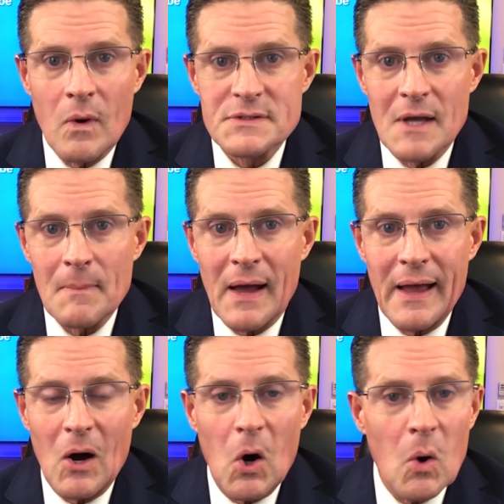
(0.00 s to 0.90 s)
where some
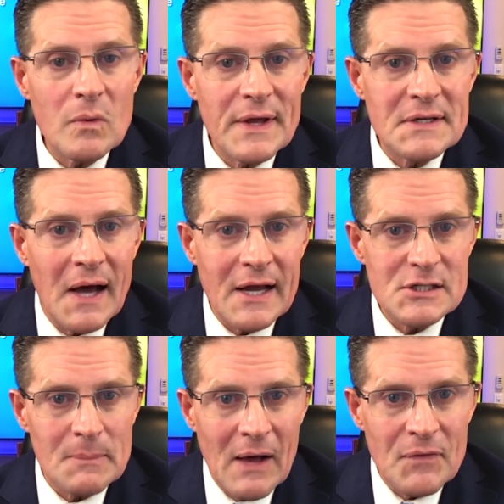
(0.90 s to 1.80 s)
guy only
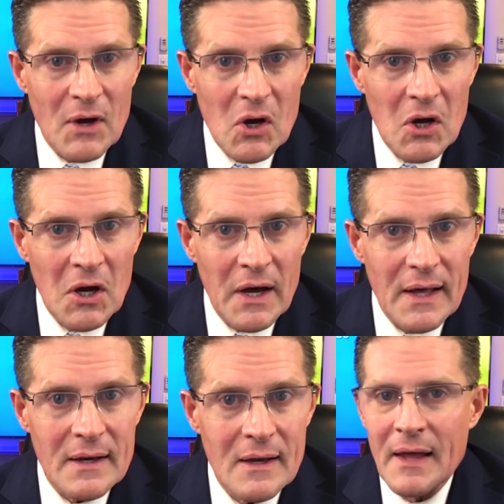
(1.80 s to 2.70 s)
talks about the
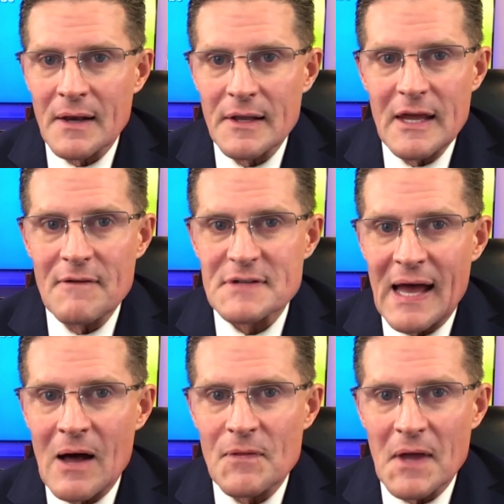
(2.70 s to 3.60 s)
good and leaves
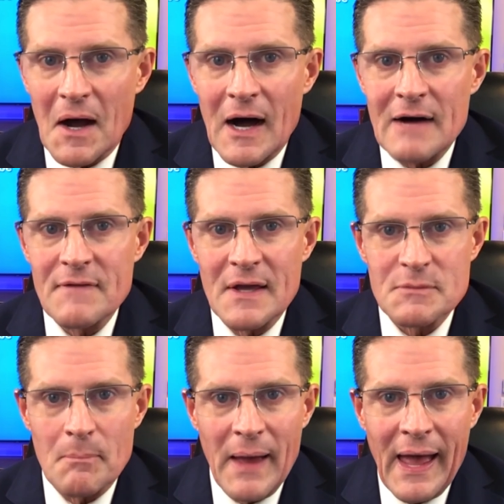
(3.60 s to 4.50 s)
out the
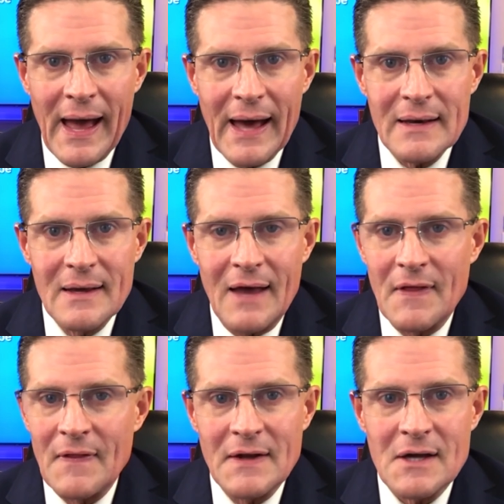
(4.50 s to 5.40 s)
obvious bad, and
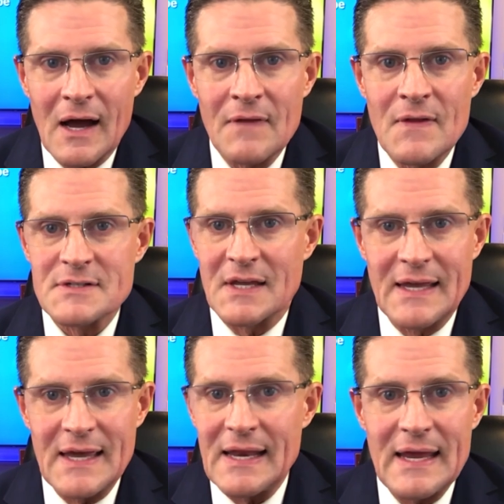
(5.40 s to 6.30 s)
then they talk in this
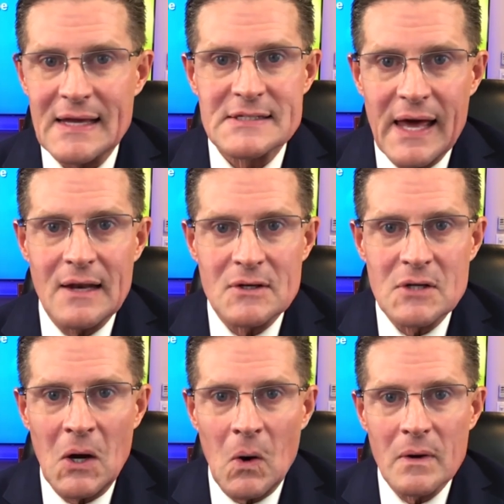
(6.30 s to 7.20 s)
giddy, excited
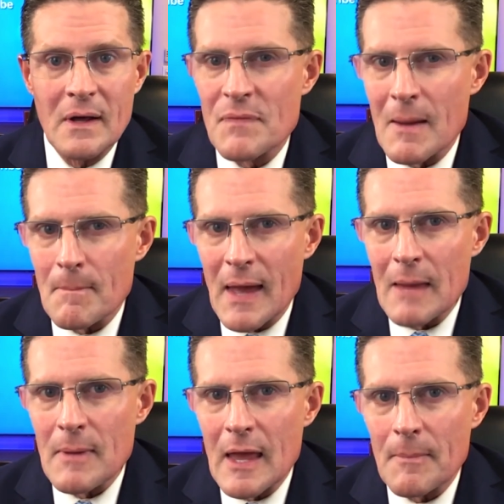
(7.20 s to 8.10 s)
tone, they
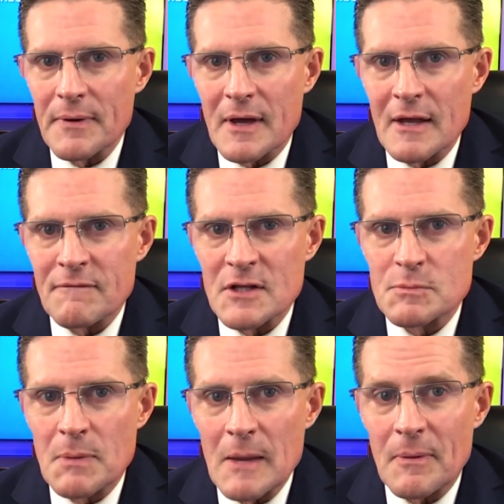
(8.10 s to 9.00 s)
may be able to
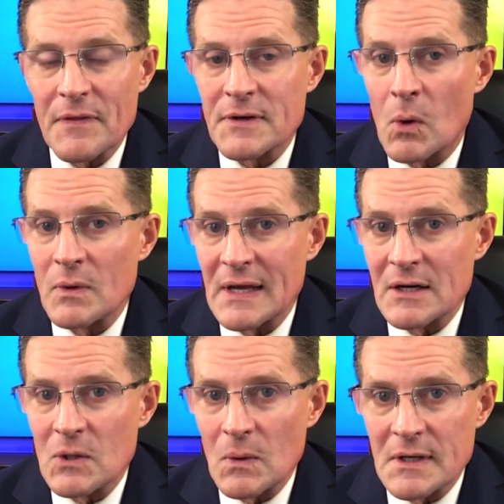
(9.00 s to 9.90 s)
convince people that don't
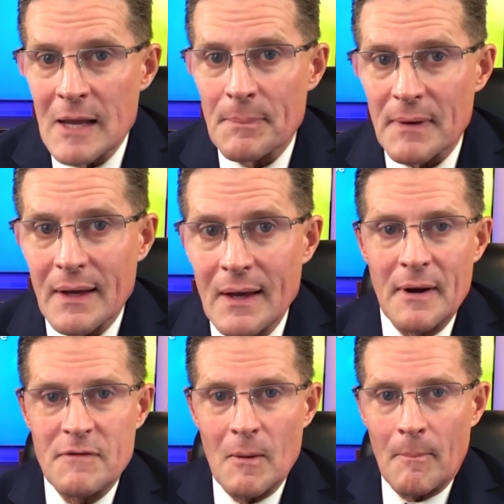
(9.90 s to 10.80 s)
dig too deeply.
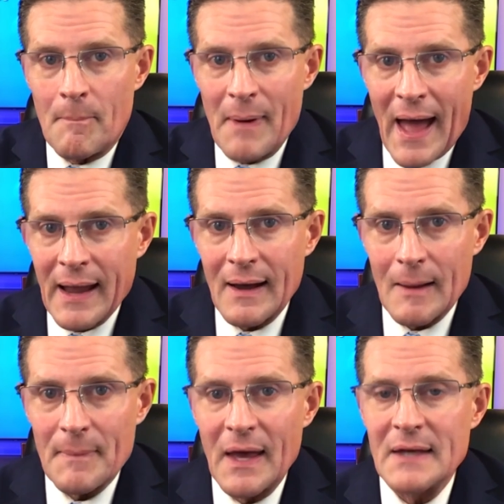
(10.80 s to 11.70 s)
But if you back
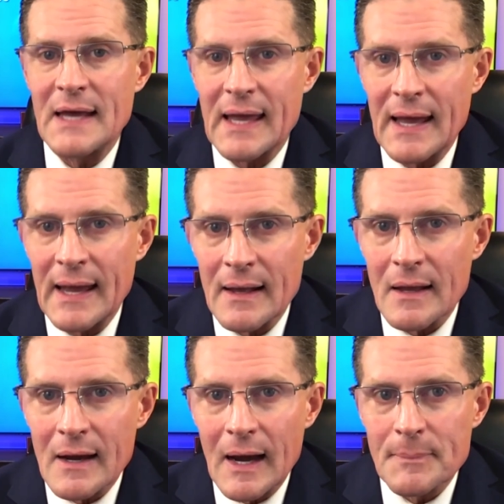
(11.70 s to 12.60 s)
up and take a
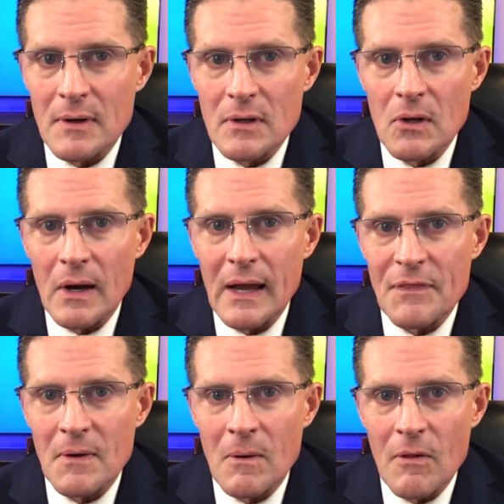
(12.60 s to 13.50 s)
helicopter look
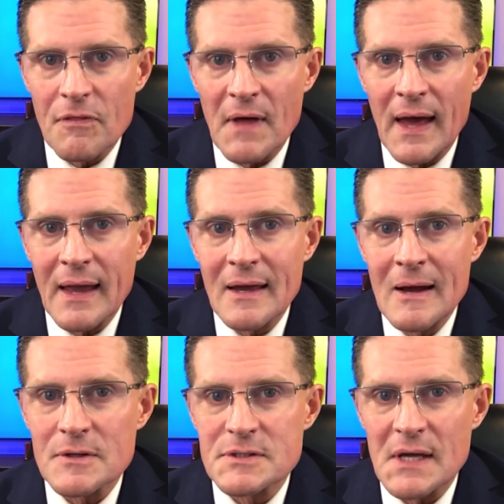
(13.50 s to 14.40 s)
at the whole thing,
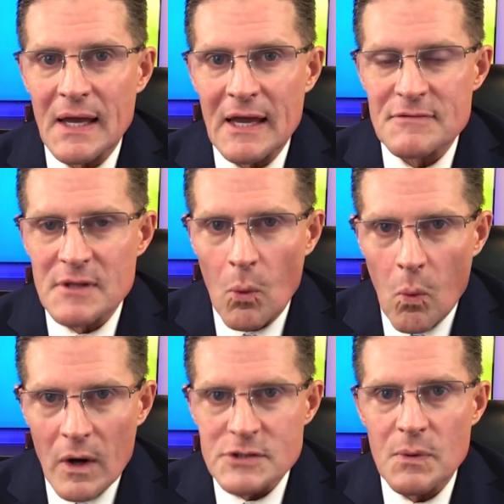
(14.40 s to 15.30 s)
you'll see it gives the
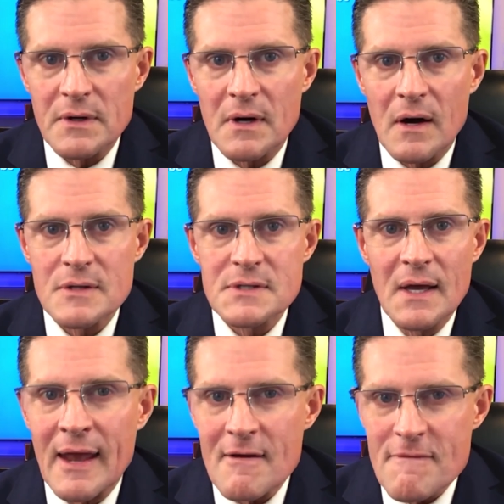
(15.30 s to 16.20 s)
worst returns
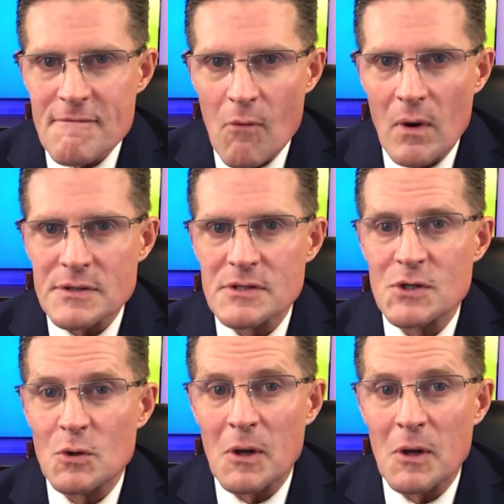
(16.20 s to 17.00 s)
and it forces you